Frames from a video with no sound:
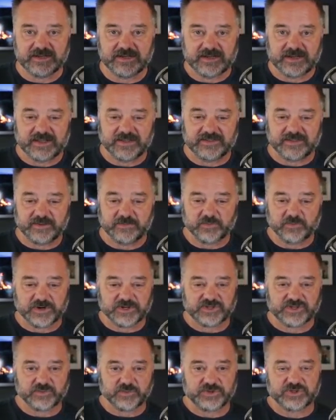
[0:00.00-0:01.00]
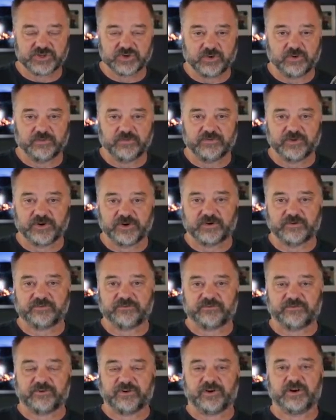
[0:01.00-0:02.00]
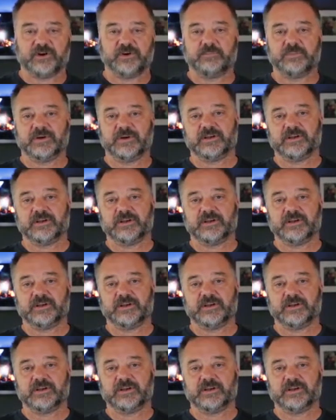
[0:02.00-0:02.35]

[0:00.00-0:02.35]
And then we're going to switch over from